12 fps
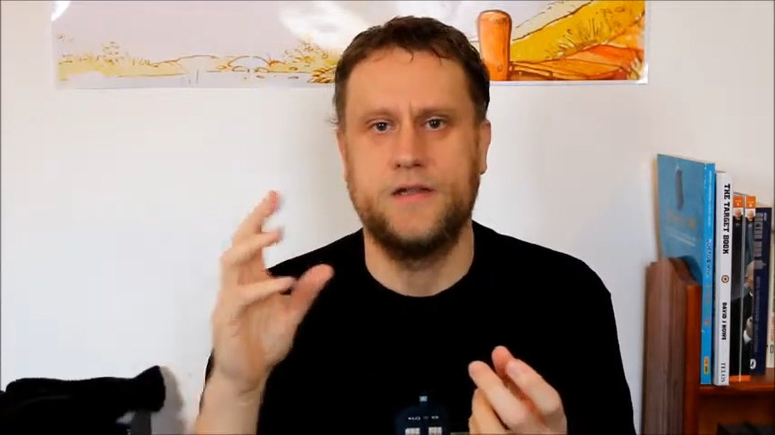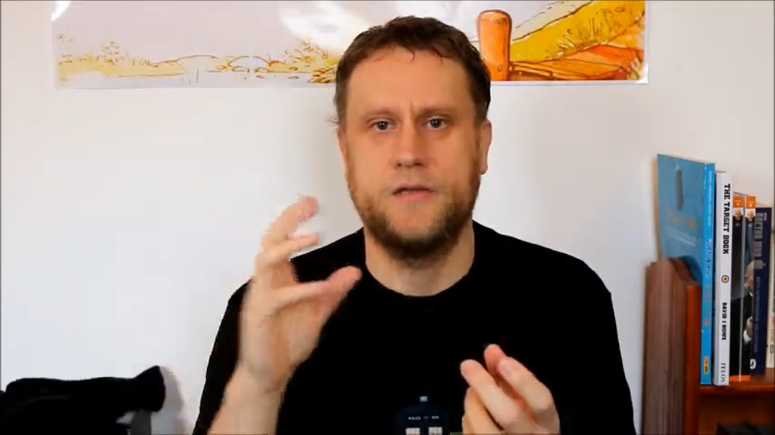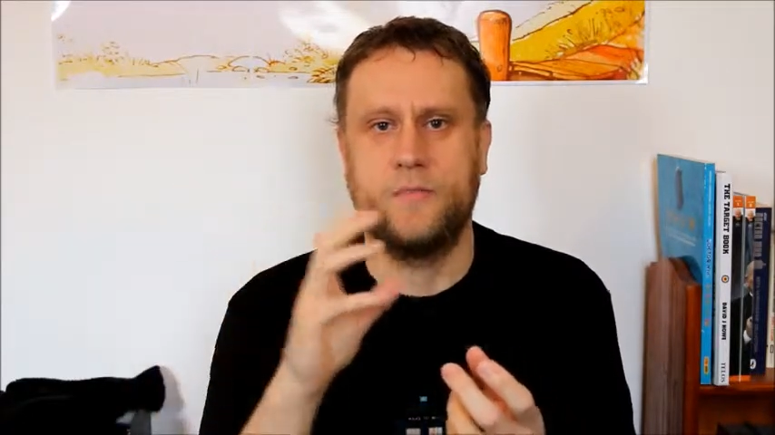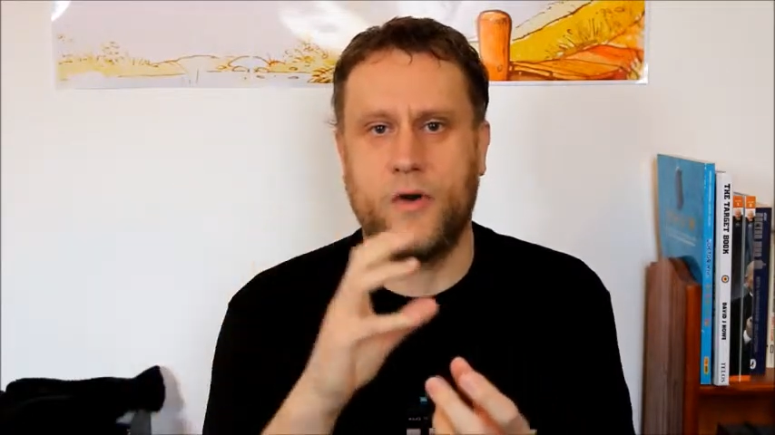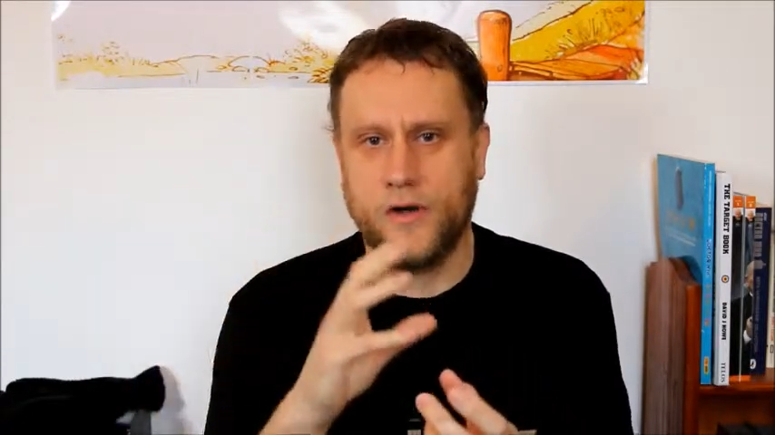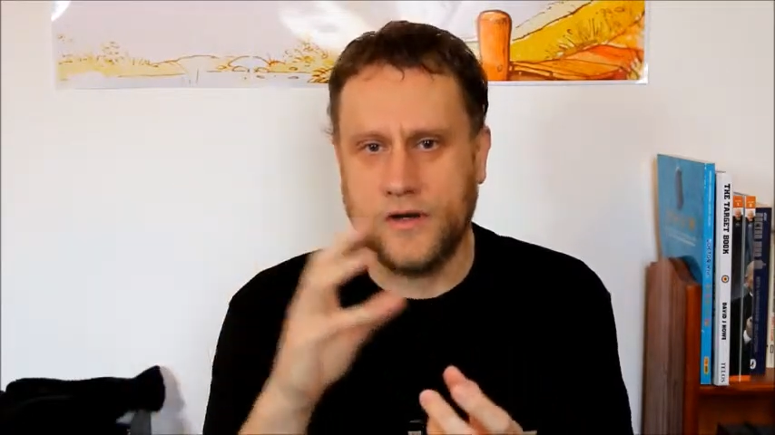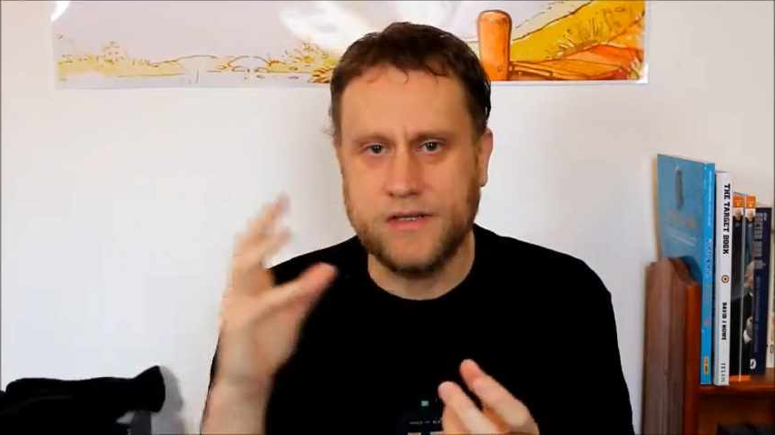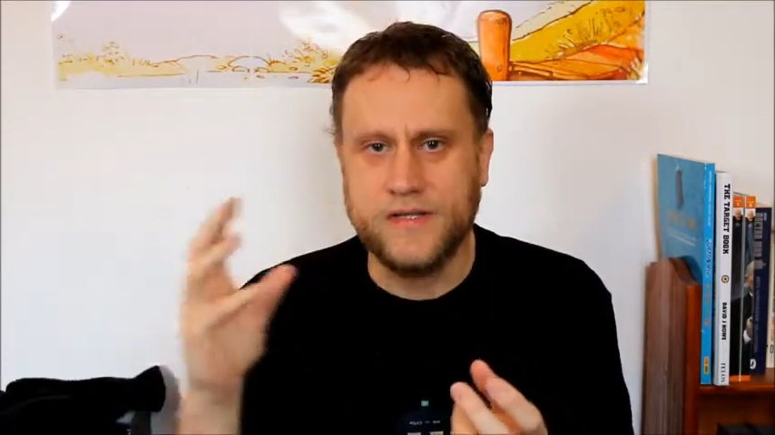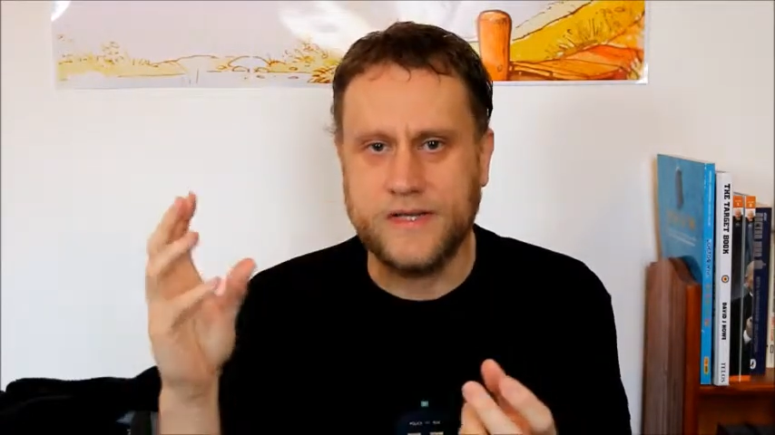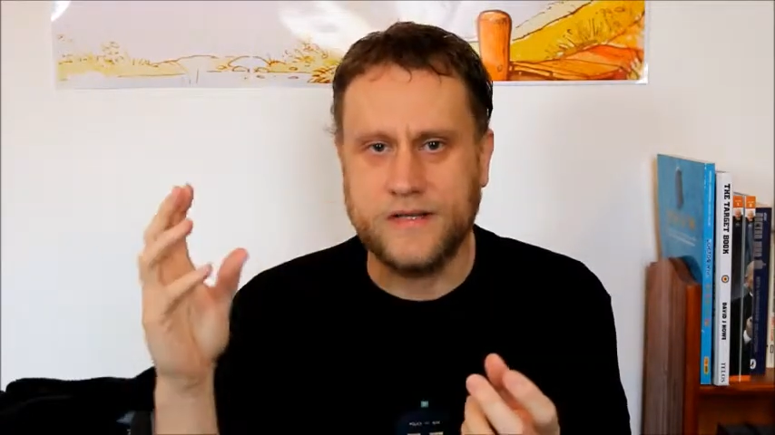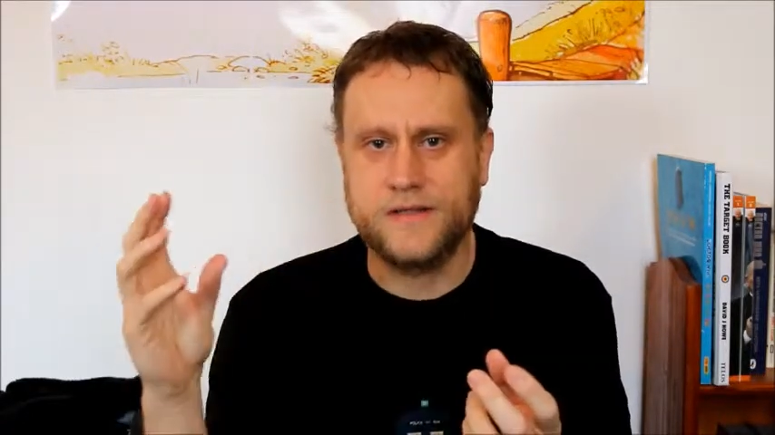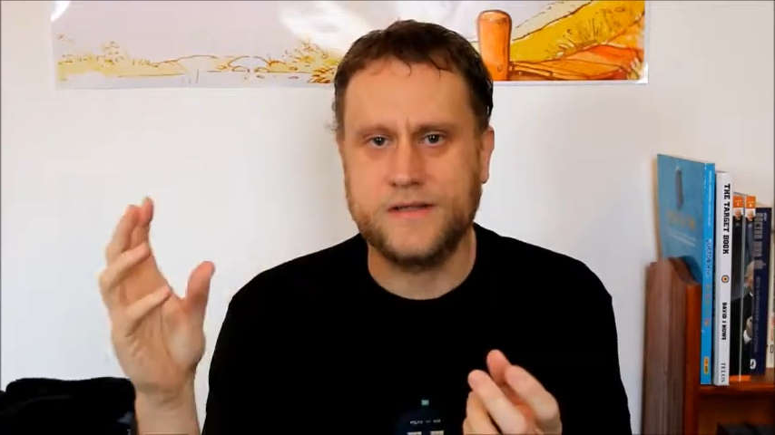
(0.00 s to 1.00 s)
The
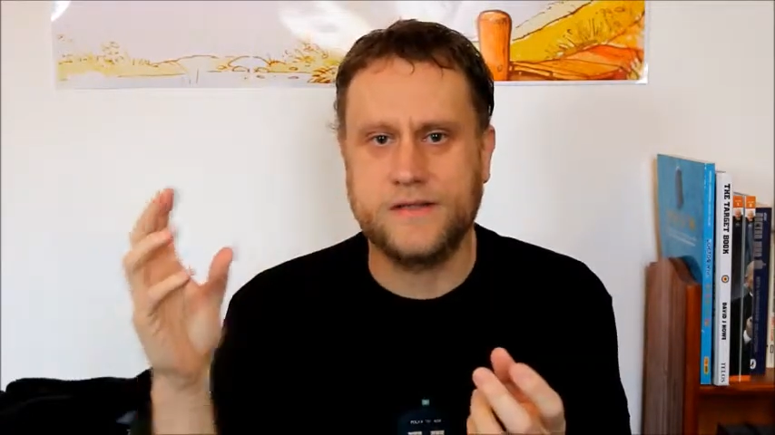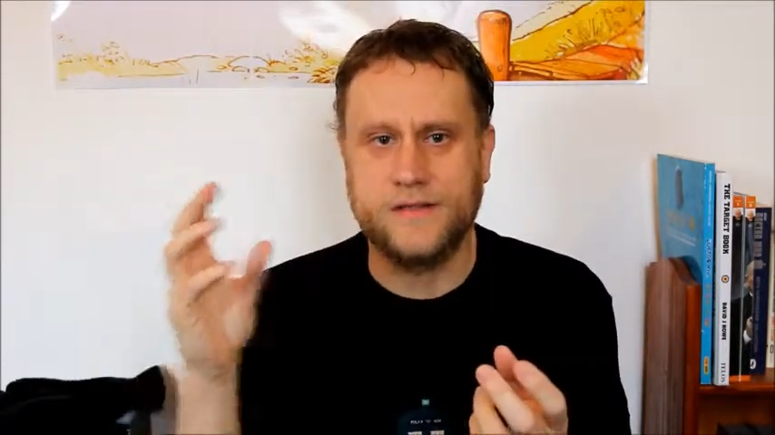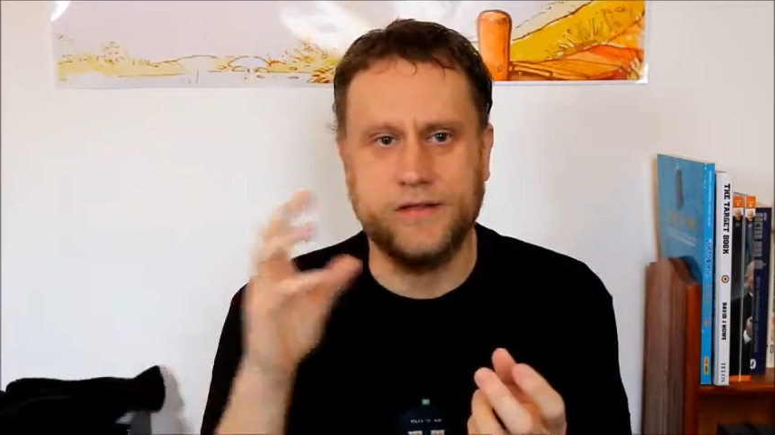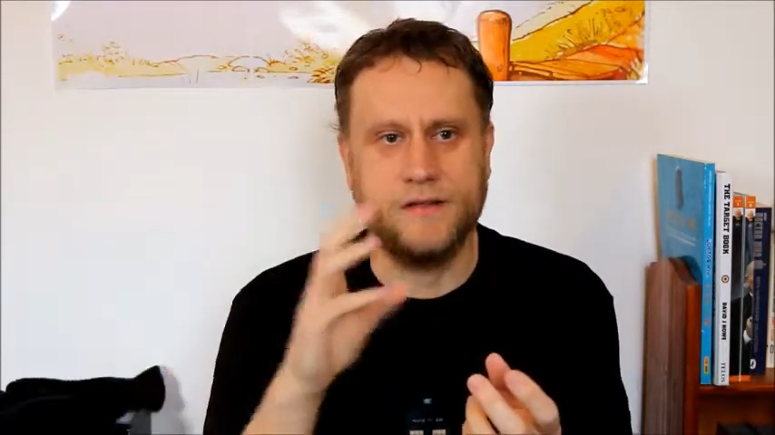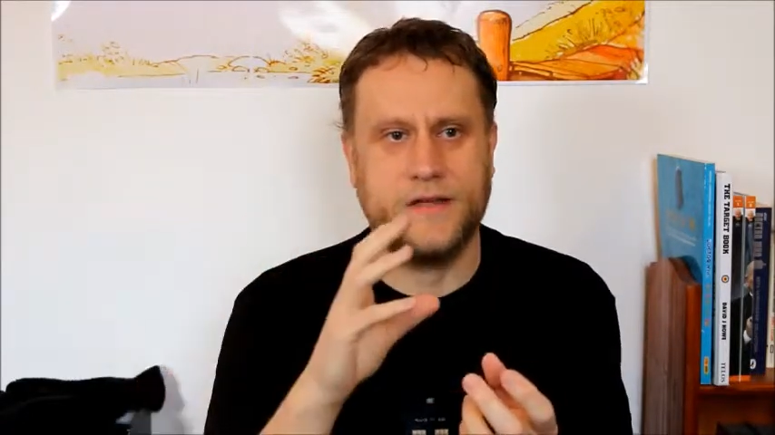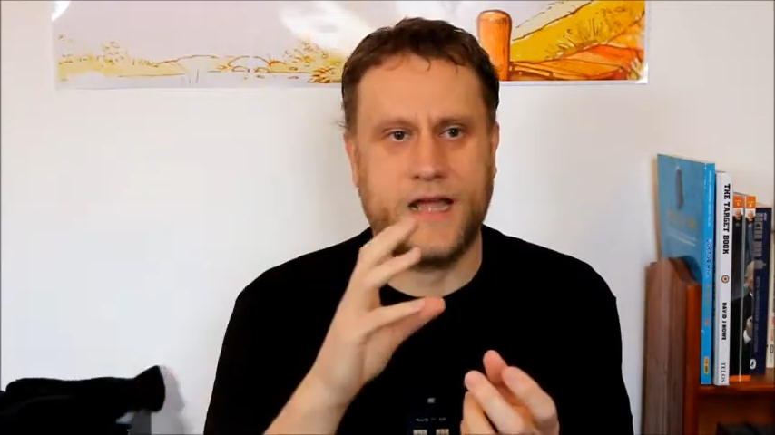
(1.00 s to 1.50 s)
politics that